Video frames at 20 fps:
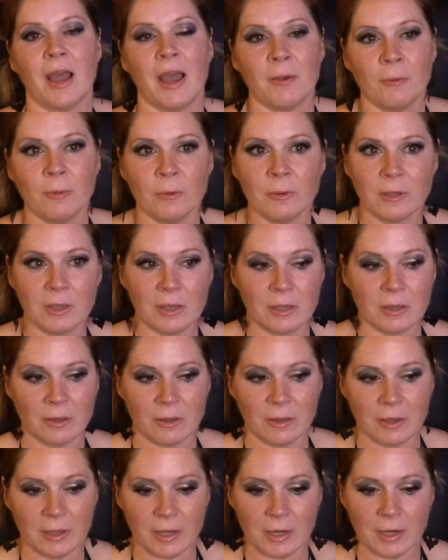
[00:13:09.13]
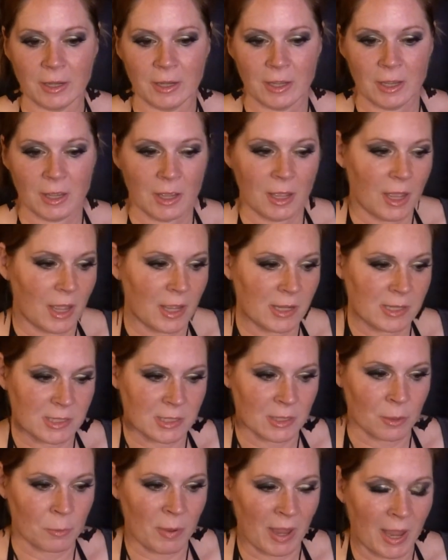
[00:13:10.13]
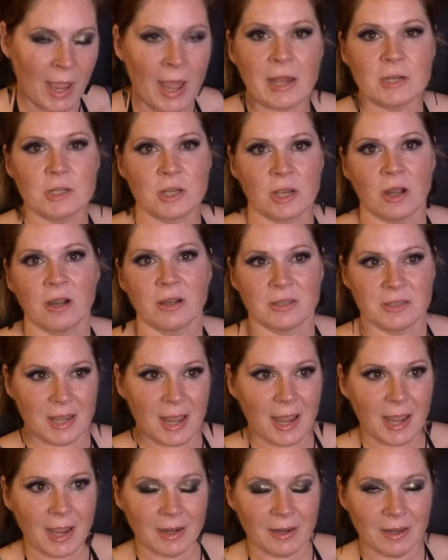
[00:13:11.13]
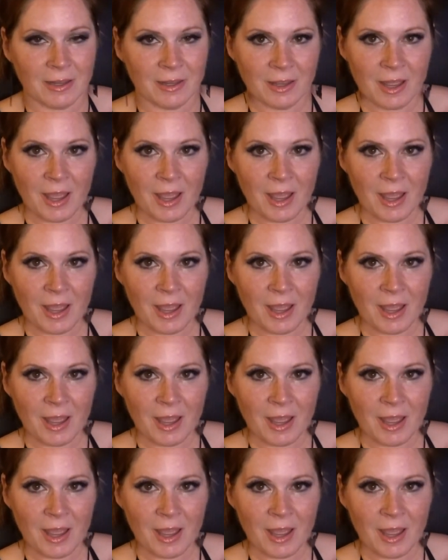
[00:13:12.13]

I really could, until my hedgehog died.